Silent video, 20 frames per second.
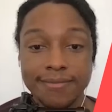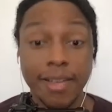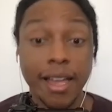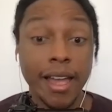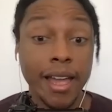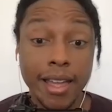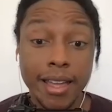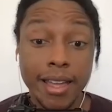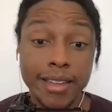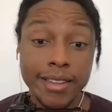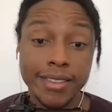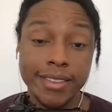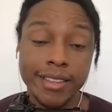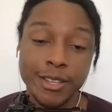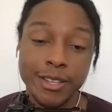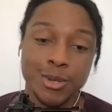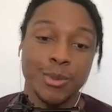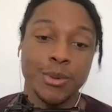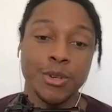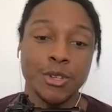Hey,
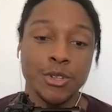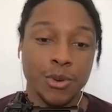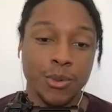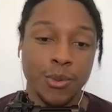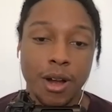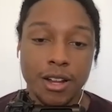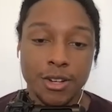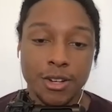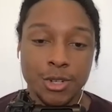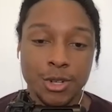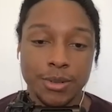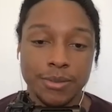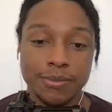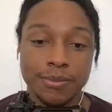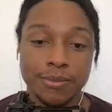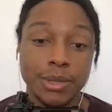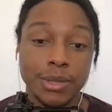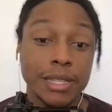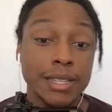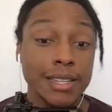thanks so much for
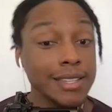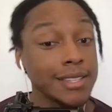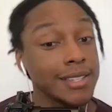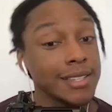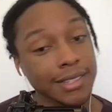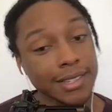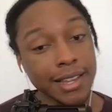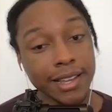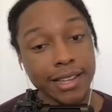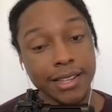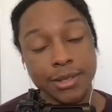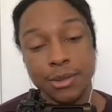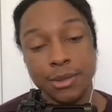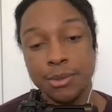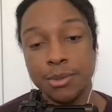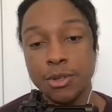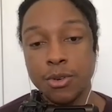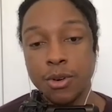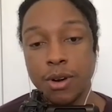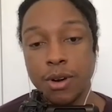watching. Please like and
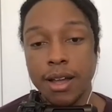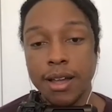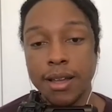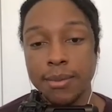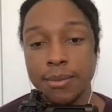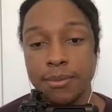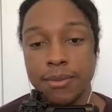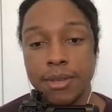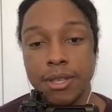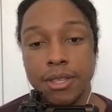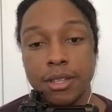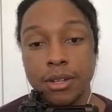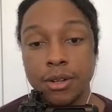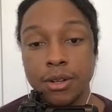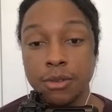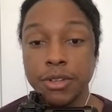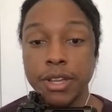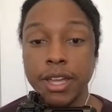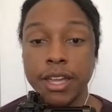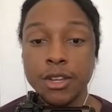subscribe, hit the
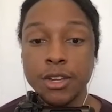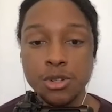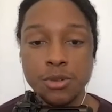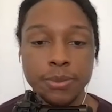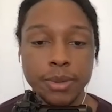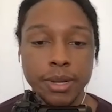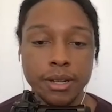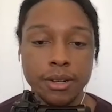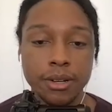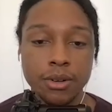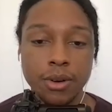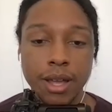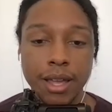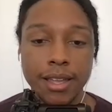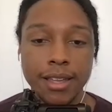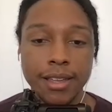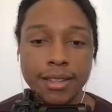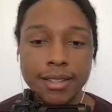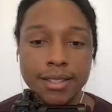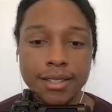notification bell,
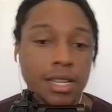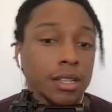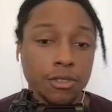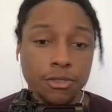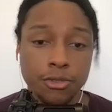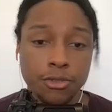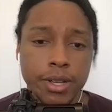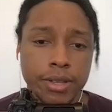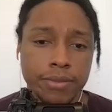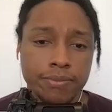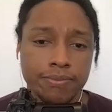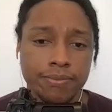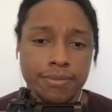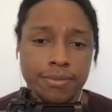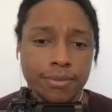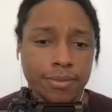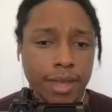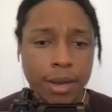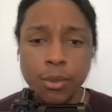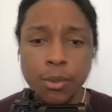and tell a friend.
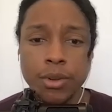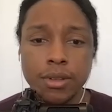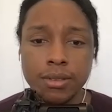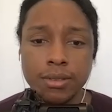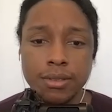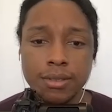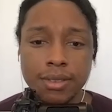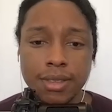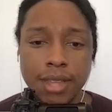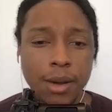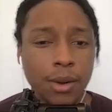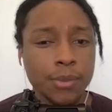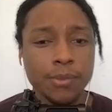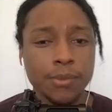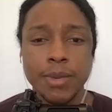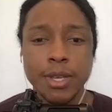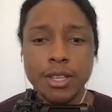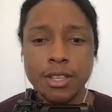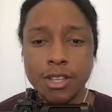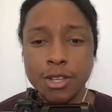That would that would
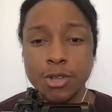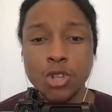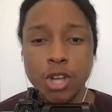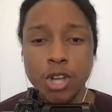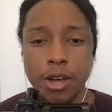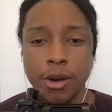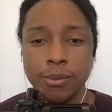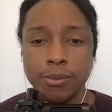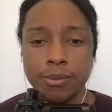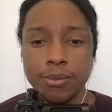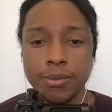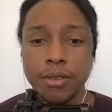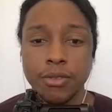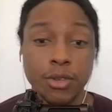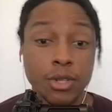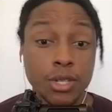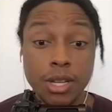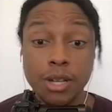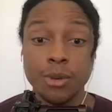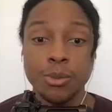be a huge help if
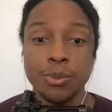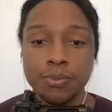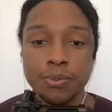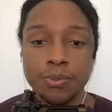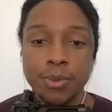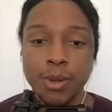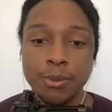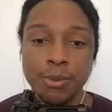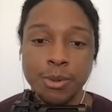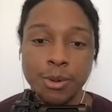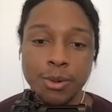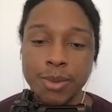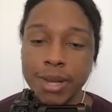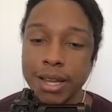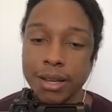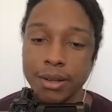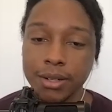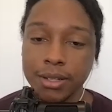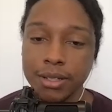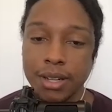you tell people
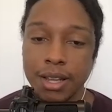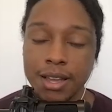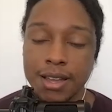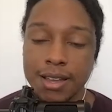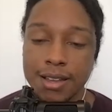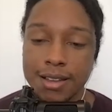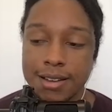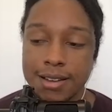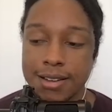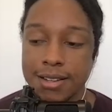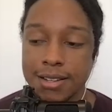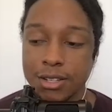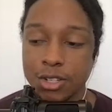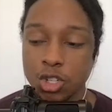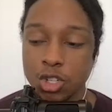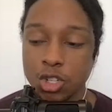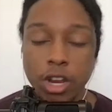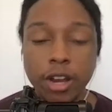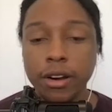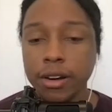about it. Uh,
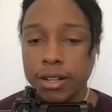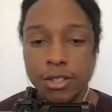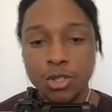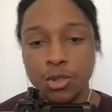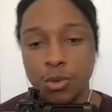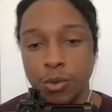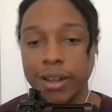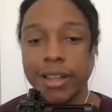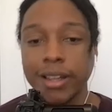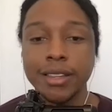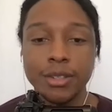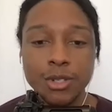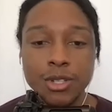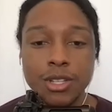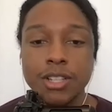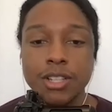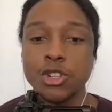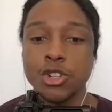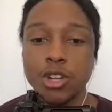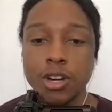sharing is great. There's
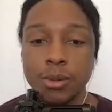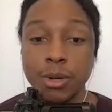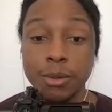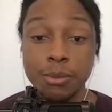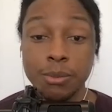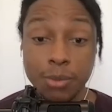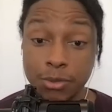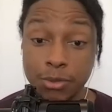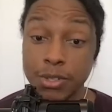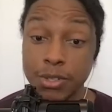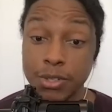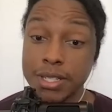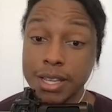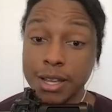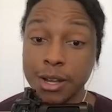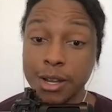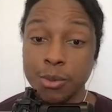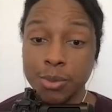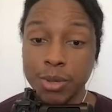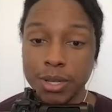like a share button, but if you
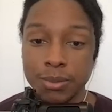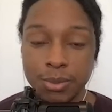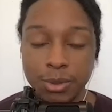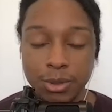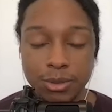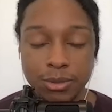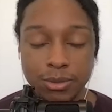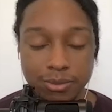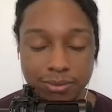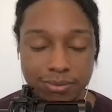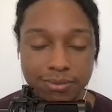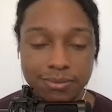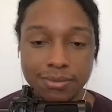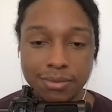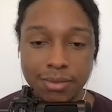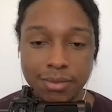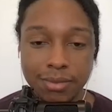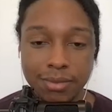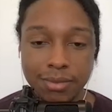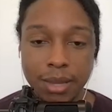tell people,
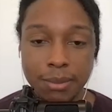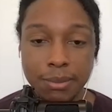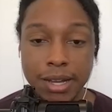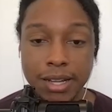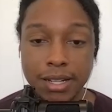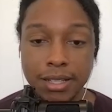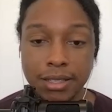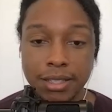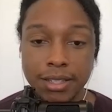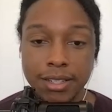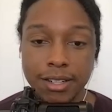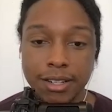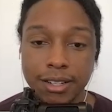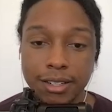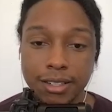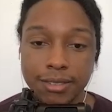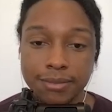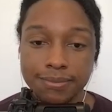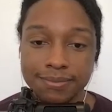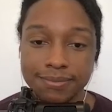they might click
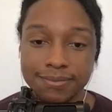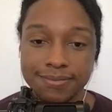on it.